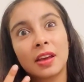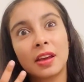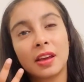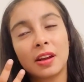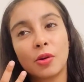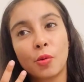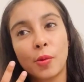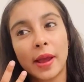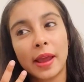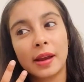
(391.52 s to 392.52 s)
in a
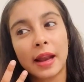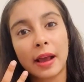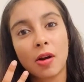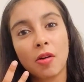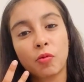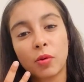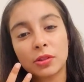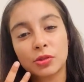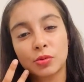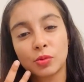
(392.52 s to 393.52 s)
way like of
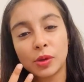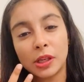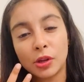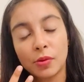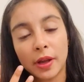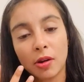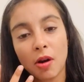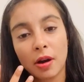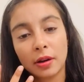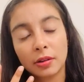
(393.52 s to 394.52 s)
what's really going
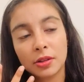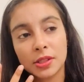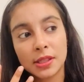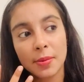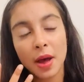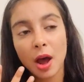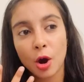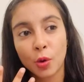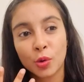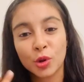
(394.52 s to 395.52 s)
on, because
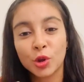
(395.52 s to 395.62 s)
somehow